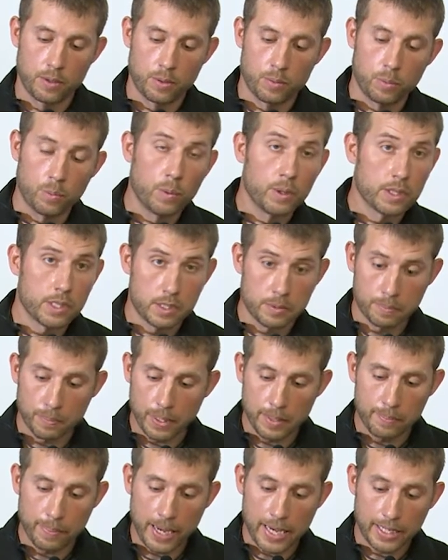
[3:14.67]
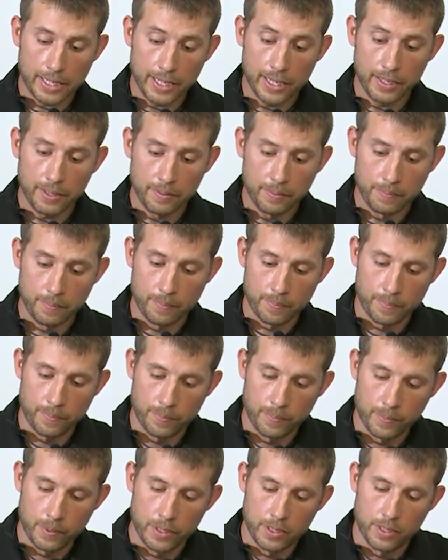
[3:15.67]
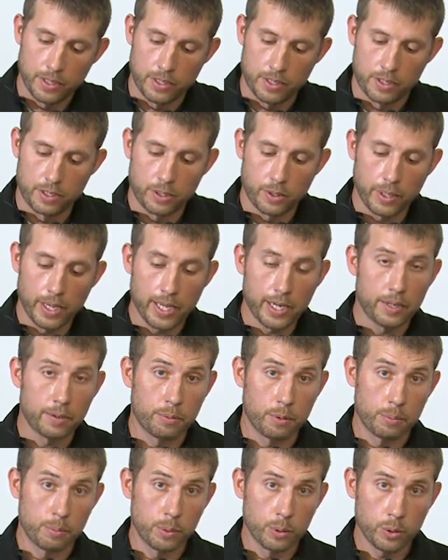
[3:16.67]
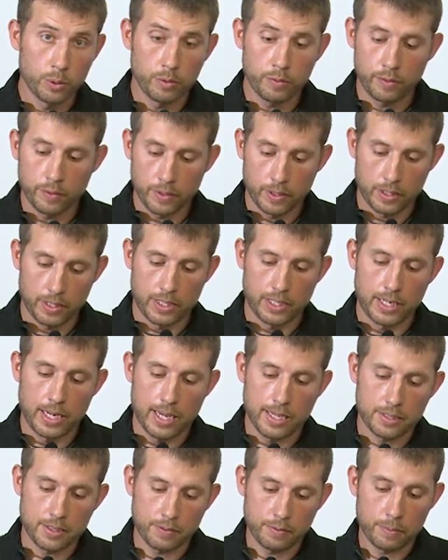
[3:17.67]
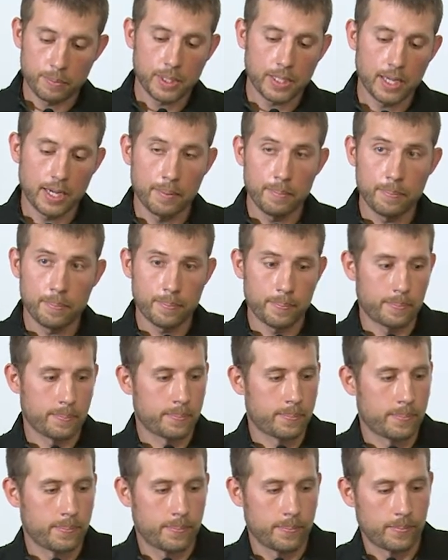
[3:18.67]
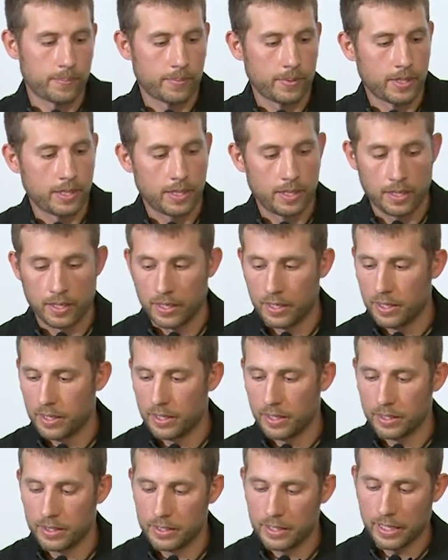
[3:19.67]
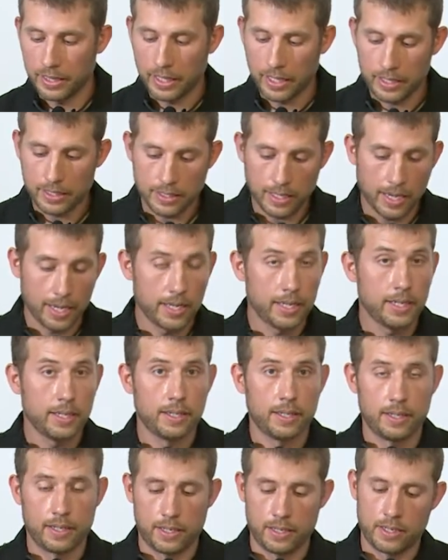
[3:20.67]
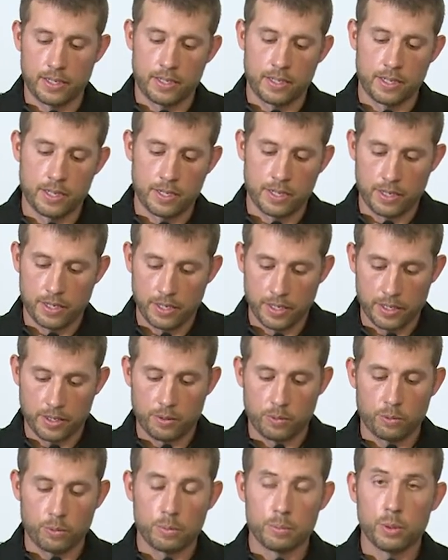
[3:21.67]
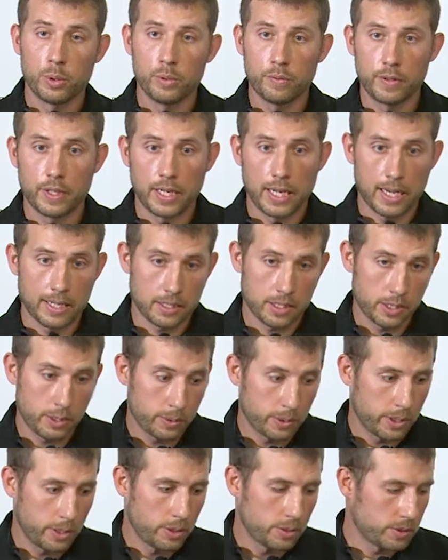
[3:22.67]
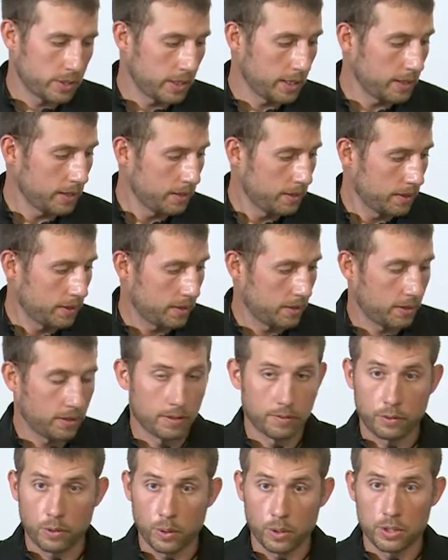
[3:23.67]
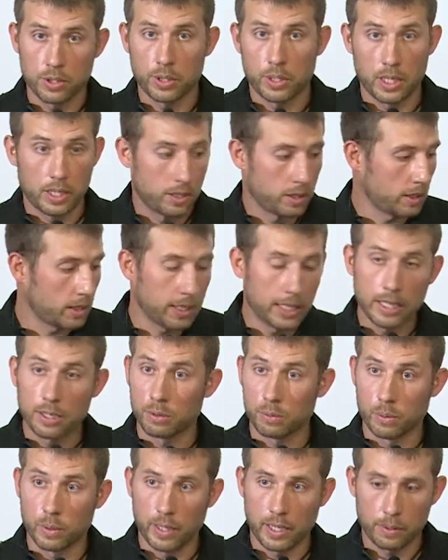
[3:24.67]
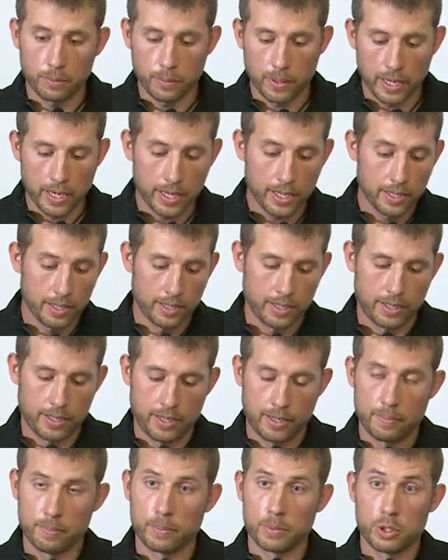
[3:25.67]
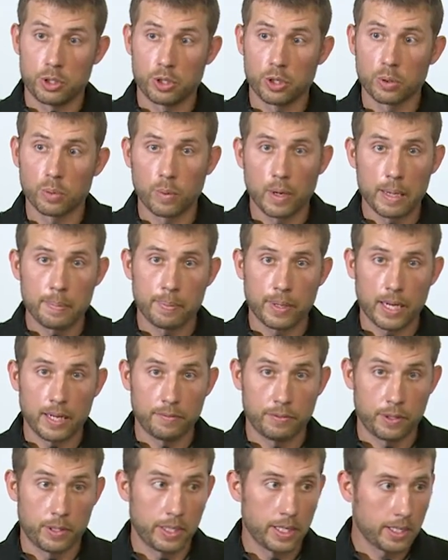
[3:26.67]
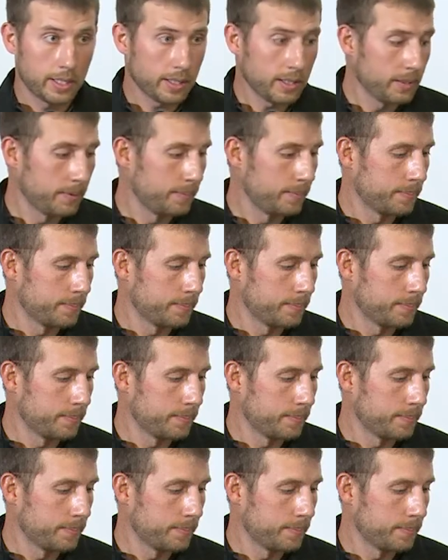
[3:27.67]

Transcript: Once it's bled back in, you go ahead and remove the nozzle from the cup and set that aside. Remove the nozzle you were using. Of course, you can either clean or throw that away. Be sure to wipe off your needle.